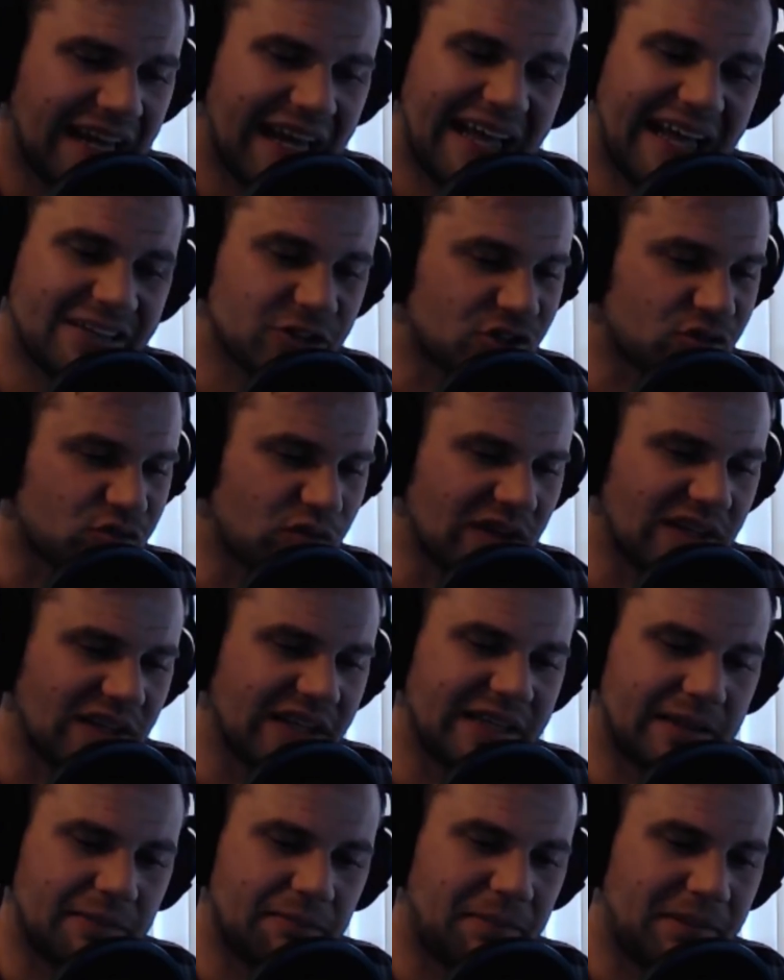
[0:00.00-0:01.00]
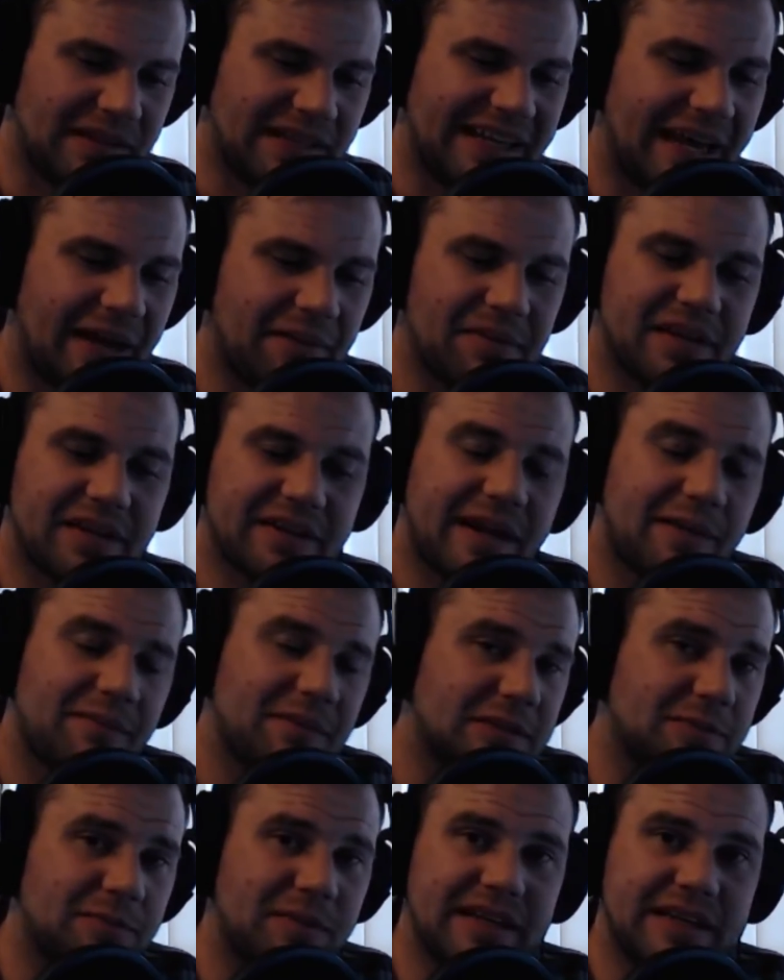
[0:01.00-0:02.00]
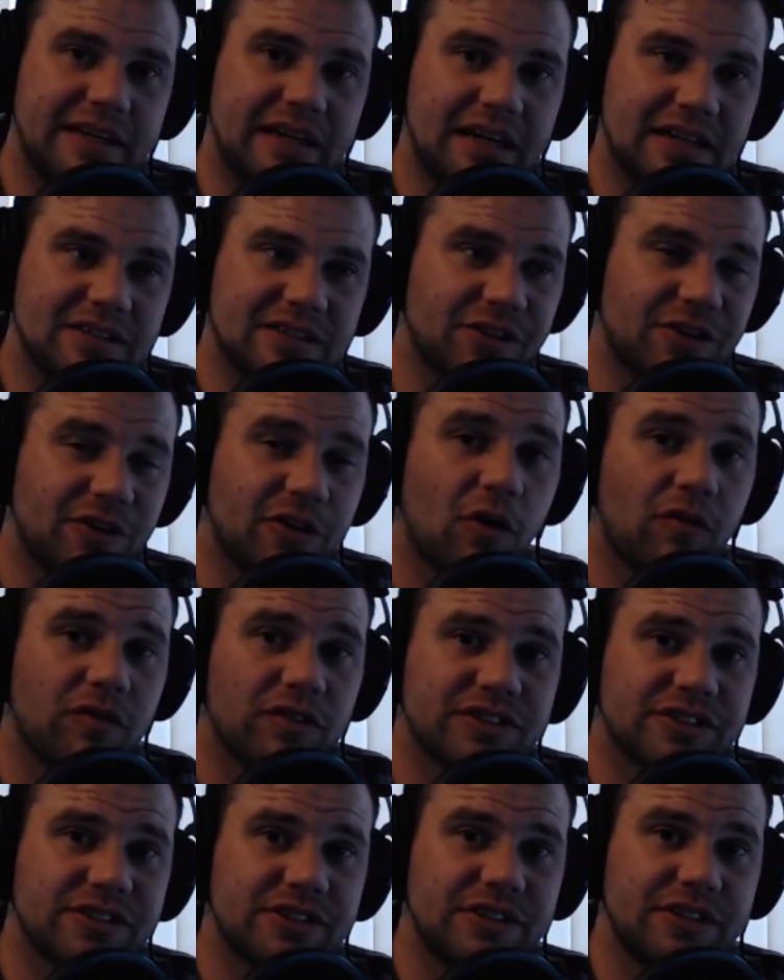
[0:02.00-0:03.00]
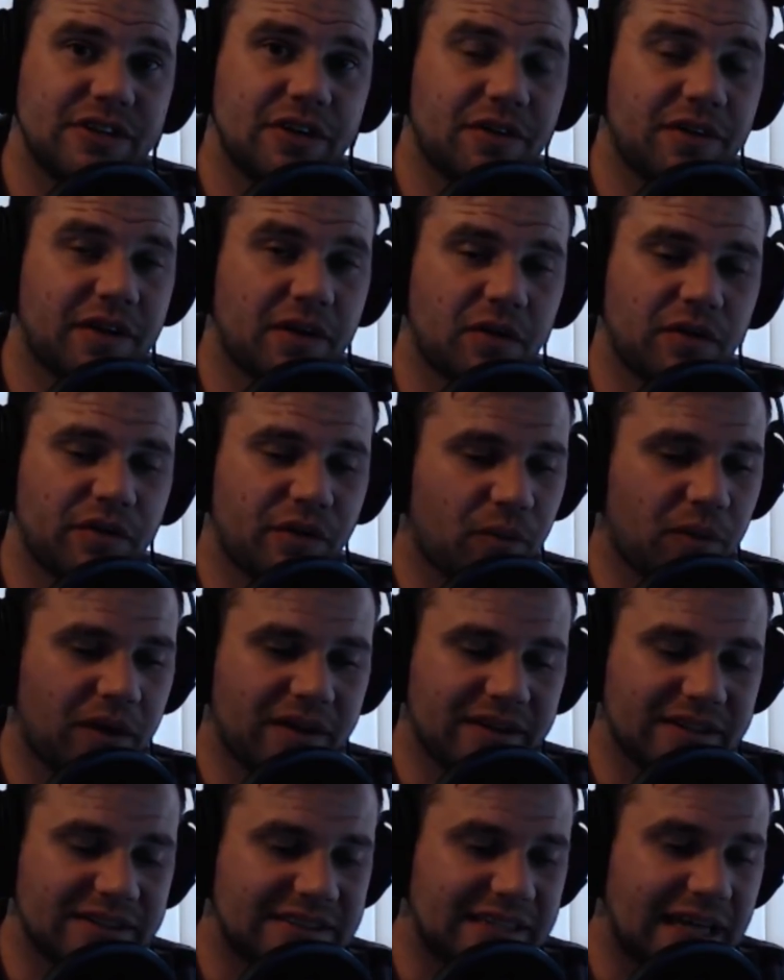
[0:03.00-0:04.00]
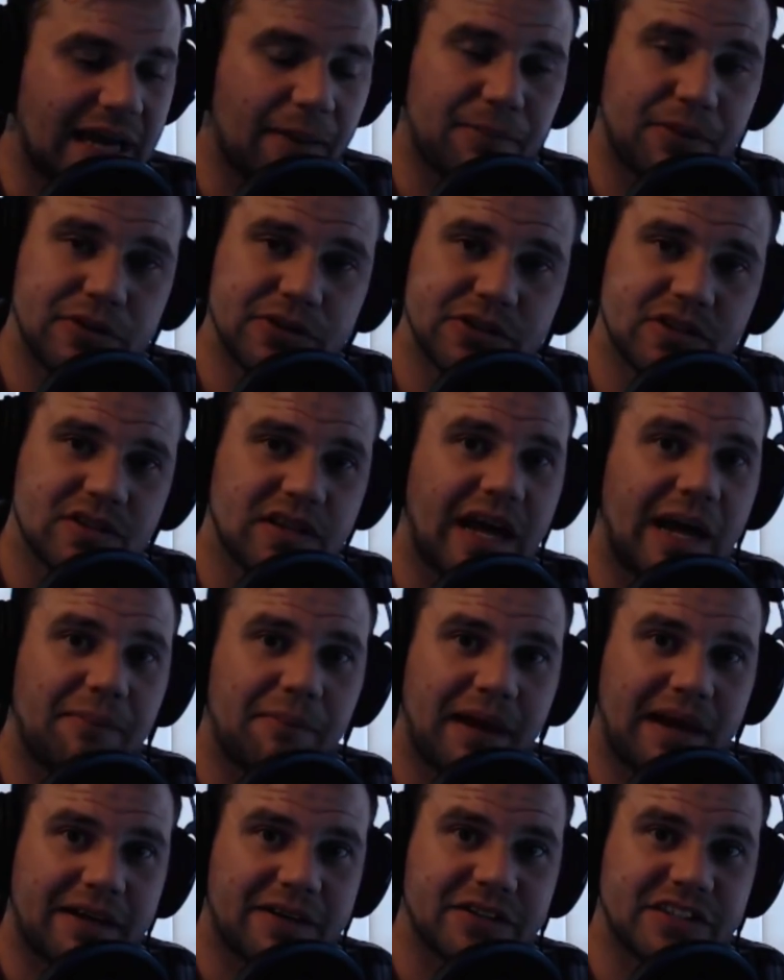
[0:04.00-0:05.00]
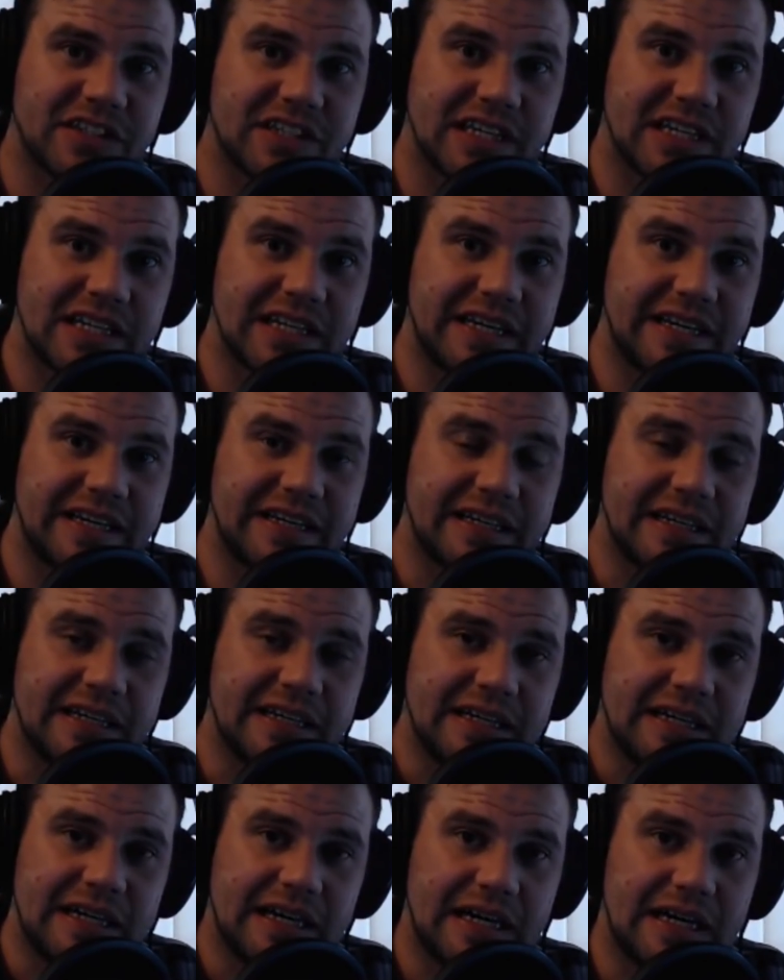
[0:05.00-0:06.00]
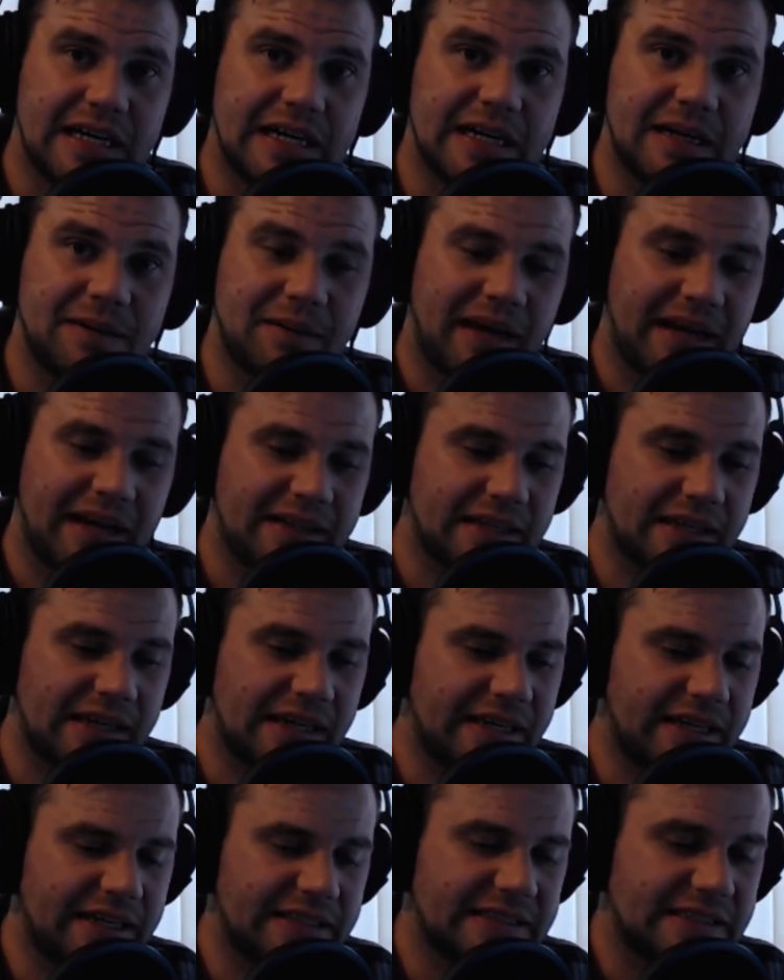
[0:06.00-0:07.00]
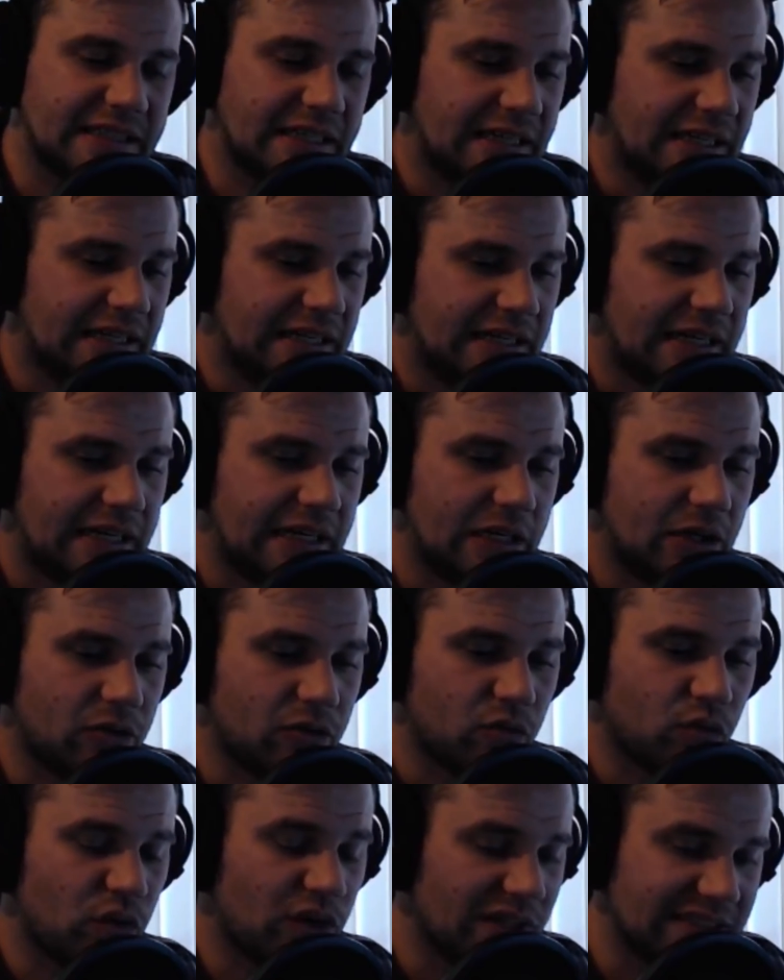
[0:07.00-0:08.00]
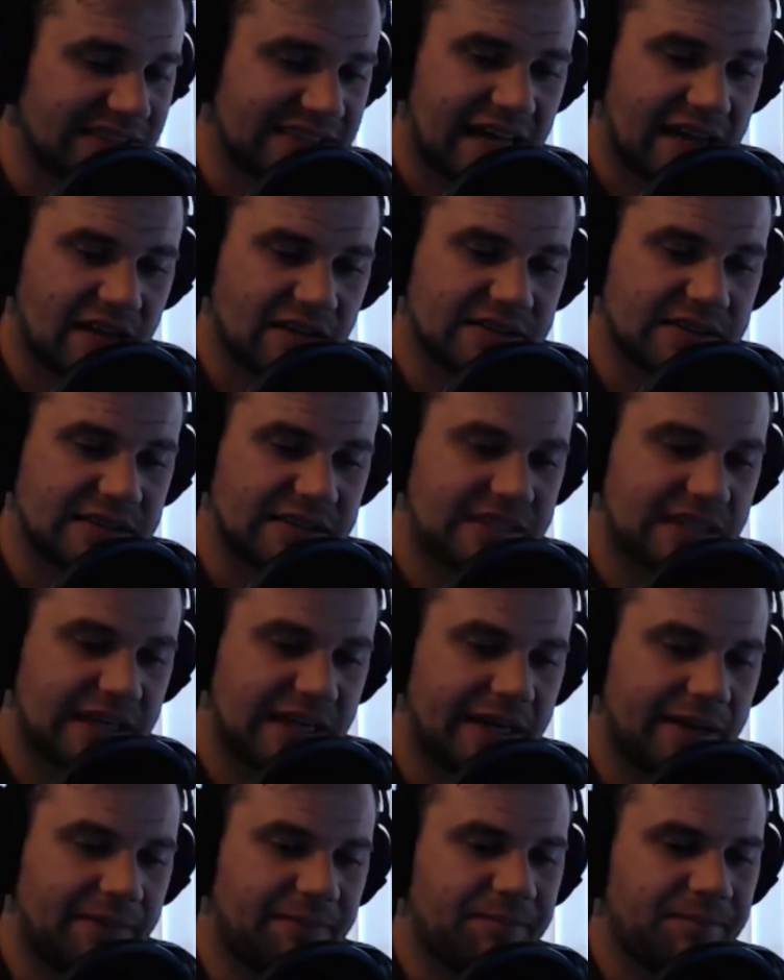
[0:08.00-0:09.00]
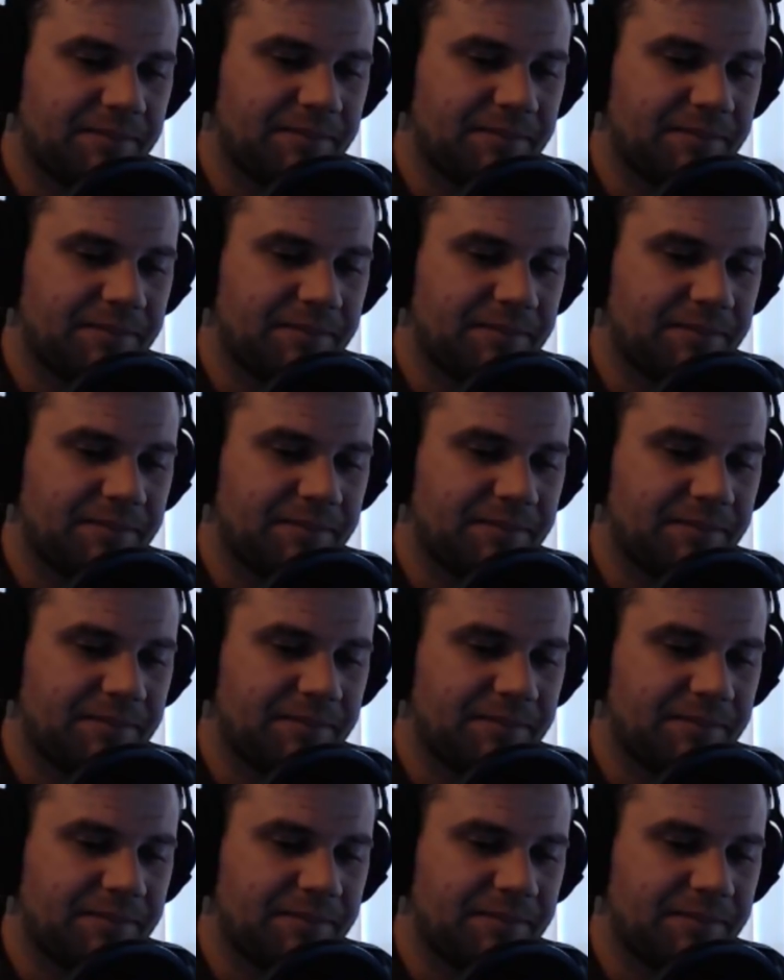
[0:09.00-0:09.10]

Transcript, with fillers: And just really the, the name of their game has been uh, turnovers. You know, they're, they're one of the top user linebackers in the league. Um, Anthony is a really talented team.